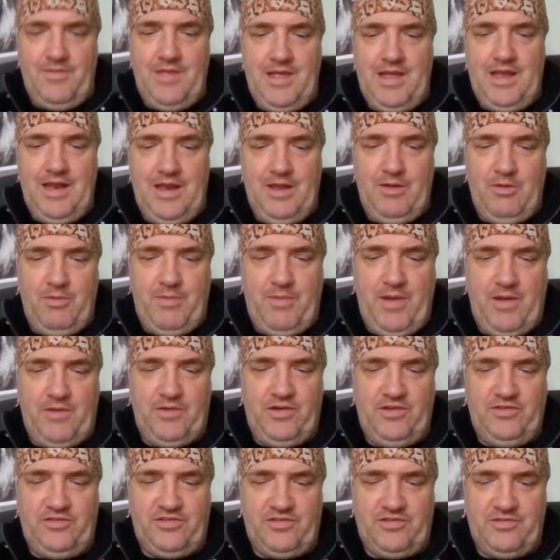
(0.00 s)
Hello,
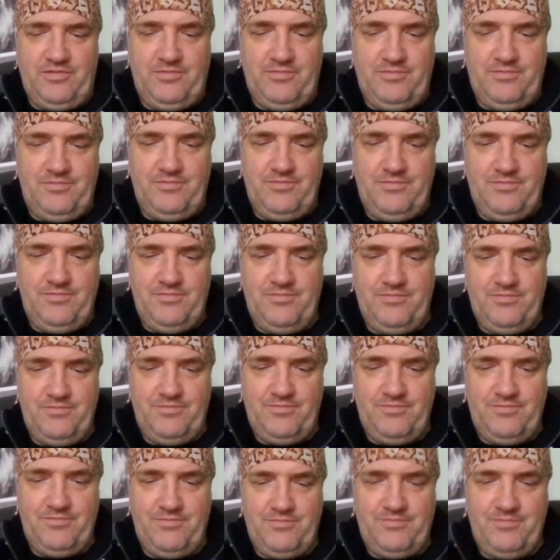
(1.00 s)
opponent.
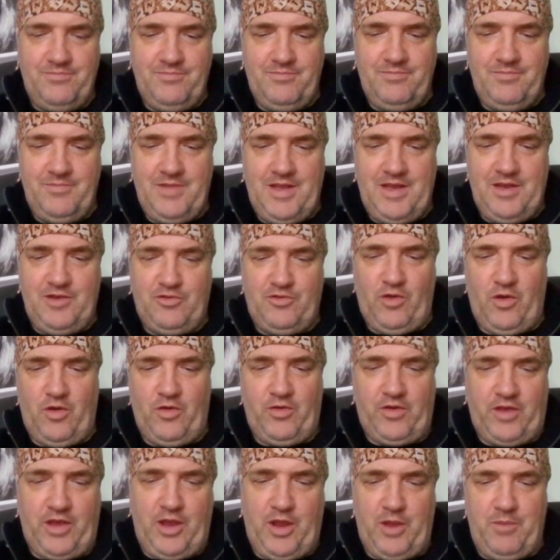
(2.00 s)
Enjoy
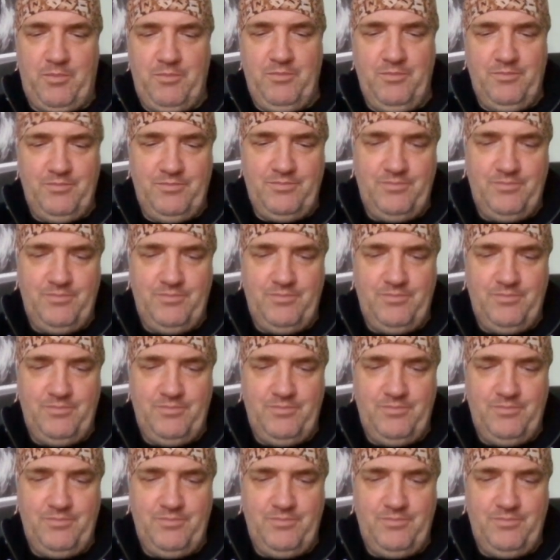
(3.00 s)
the game.